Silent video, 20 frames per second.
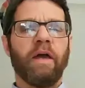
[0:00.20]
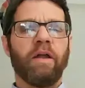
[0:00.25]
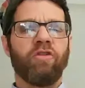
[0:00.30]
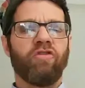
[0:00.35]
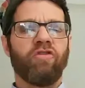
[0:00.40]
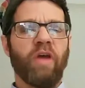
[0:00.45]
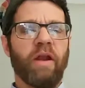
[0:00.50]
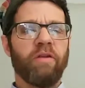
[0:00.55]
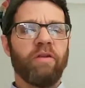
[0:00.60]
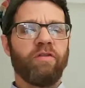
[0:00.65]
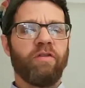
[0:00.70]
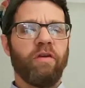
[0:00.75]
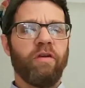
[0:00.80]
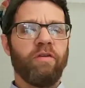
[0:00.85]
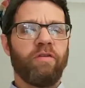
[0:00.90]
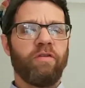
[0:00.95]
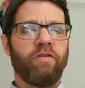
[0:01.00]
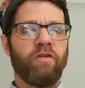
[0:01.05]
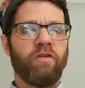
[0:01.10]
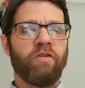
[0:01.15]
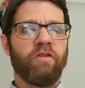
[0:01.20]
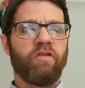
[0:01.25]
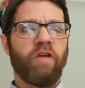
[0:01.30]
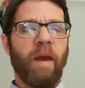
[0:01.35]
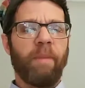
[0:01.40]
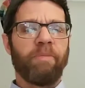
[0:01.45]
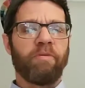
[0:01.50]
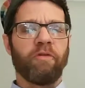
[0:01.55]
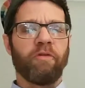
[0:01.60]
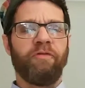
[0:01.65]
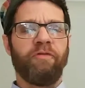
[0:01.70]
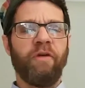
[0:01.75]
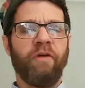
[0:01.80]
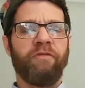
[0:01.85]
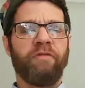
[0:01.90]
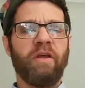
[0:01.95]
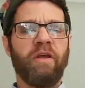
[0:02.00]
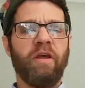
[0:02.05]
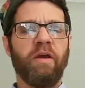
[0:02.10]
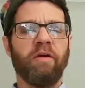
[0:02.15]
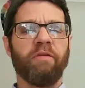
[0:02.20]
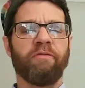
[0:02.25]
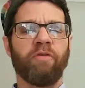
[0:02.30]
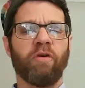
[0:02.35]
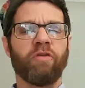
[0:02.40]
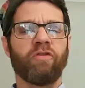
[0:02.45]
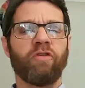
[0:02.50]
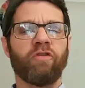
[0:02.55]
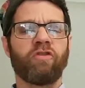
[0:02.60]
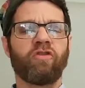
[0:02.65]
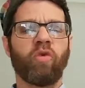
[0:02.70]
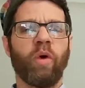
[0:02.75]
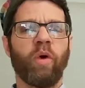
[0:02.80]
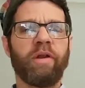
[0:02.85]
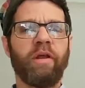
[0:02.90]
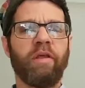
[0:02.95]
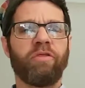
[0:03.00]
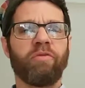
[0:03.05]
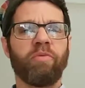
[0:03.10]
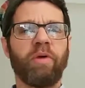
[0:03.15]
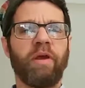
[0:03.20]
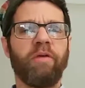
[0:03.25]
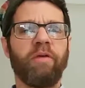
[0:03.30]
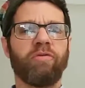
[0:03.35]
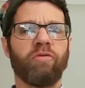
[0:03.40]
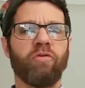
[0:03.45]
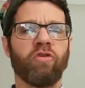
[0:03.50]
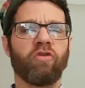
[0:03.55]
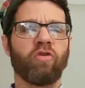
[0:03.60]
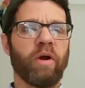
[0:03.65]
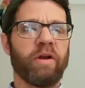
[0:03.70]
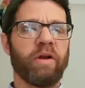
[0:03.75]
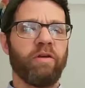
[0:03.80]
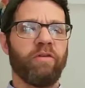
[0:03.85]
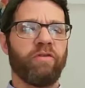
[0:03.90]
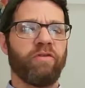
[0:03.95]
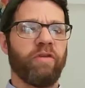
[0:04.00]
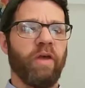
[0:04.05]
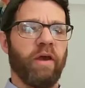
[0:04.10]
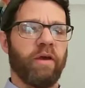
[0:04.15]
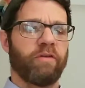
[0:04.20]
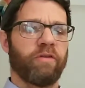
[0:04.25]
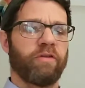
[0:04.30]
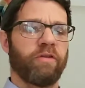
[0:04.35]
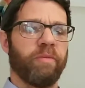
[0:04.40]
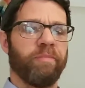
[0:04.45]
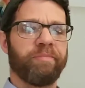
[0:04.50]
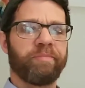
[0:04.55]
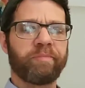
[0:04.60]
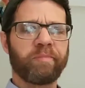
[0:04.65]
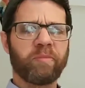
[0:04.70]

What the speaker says: Genesis chapter 50, verses 23 through 26.